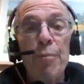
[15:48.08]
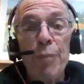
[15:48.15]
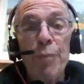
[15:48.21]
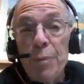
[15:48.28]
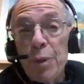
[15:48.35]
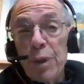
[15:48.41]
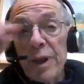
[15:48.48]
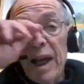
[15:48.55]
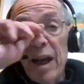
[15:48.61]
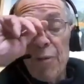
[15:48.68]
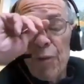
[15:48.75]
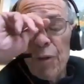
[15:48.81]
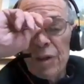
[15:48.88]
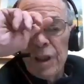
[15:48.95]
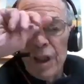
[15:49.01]
People now,
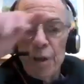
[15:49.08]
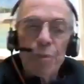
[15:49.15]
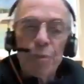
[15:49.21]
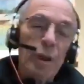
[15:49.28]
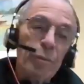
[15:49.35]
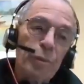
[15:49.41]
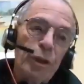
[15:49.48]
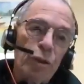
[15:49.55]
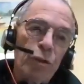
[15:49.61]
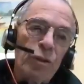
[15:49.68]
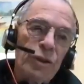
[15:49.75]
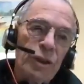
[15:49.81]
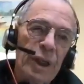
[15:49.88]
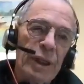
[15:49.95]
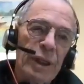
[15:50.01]
for example, I'm a
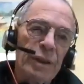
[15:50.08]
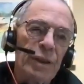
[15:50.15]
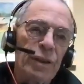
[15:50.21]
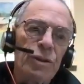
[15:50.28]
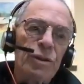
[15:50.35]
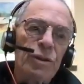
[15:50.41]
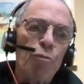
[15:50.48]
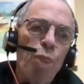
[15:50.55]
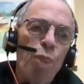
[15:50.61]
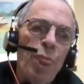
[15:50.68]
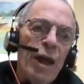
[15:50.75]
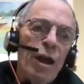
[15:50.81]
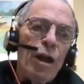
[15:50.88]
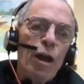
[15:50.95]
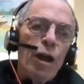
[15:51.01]
neuroscientist,
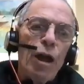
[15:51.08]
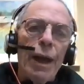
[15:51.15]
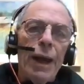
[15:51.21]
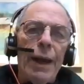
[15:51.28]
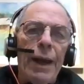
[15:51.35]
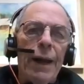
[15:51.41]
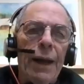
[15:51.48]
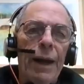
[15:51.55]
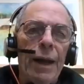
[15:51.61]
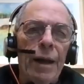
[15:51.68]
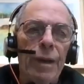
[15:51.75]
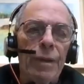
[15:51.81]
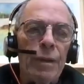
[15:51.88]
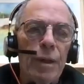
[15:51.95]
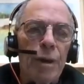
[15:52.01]

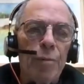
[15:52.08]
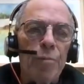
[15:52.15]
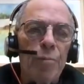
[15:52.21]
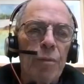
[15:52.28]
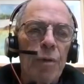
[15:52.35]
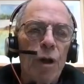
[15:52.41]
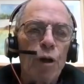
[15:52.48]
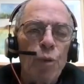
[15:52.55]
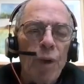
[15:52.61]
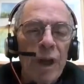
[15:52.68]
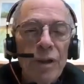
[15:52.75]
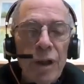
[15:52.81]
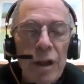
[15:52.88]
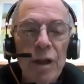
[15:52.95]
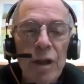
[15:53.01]
and a
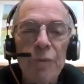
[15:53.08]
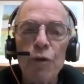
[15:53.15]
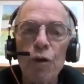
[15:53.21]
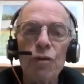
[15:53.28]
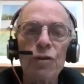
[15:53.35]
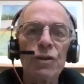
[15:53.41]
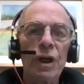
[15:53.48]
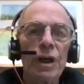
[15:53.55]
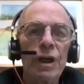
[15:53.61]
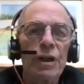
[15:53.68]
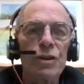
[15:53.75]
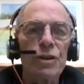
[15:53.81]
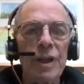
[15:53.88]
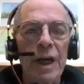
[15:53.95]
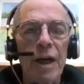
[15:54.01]
great deal of
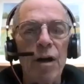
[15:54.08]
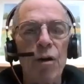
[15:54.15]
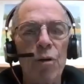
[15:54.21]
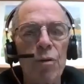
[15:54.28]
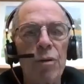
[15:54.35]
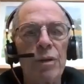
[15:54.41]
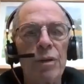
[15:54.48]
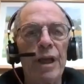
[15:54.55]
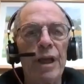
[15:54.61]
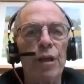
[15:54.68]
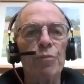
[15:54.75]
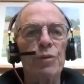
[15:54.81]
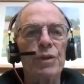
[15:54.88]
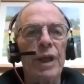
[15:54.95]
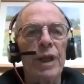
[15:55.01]
neuroscience now
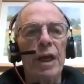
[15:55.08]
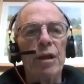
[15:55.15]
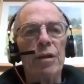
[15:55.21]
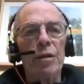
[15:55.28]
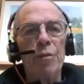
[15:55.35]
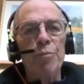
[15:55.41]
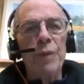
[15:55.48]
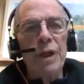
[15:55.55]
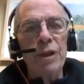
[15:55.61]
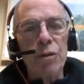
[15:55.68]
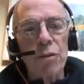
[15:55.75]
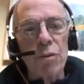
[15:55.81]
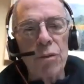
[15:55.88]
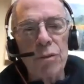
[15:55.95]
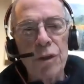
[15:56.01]
claims that
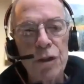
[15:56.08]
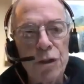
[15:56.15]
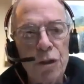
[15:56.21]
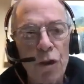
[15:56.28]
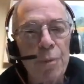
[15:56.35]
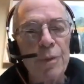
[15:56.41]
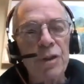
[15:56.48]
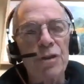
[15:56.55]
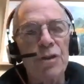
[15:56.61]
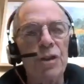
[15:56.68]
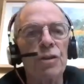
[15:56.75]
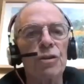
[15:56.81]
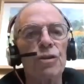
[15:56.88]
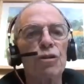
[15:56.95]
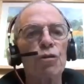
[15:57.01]
mental
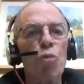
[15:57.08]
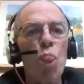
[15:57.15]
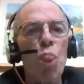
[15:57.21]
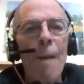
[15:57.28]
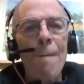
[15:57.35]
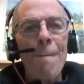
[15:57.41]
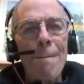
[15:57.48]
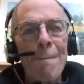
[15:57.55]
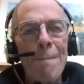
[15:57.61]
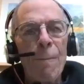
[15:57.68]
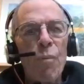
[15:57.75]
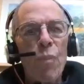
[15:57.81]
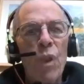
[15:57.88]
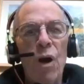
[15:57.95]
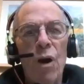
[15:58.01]
disturbances
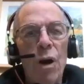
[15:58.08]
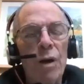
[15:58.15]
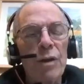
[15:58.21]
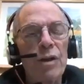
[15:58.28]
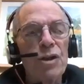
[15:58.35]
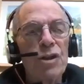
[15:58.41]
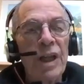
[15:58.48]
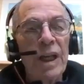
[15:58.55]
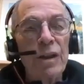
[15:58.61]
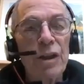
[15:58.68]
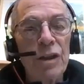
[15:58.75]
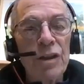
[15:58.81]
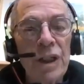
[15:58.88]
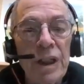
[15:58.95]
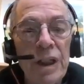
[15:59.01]
are distinct
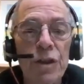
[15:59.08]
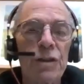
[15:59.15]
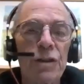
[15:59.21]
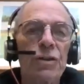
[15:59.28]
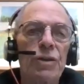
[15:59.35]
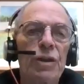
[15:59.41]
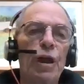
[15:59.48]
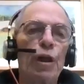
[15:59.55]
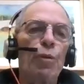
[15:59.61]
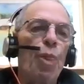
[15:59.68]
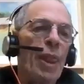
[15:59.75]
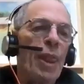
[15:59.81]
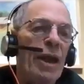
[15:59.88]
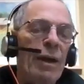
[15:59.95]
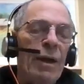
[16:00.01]
diseases, that
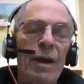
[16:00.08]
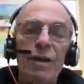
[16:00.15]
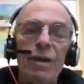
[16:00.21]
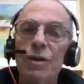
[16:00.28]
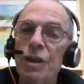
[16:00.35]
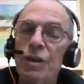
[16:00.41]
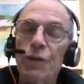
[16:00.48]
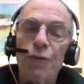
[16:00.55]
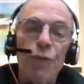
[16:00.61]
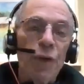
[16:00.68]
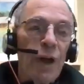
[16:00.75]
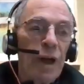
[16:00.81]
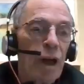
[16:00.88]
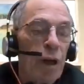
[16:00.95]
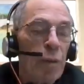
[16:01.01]

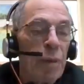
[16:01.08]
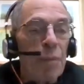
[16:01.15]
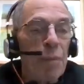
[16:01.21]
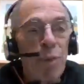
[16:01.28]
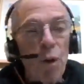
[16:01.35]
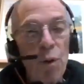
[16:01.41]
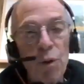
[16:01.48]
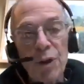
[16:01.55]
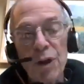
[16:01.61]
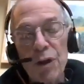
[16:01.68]
schizophrenia, bipolar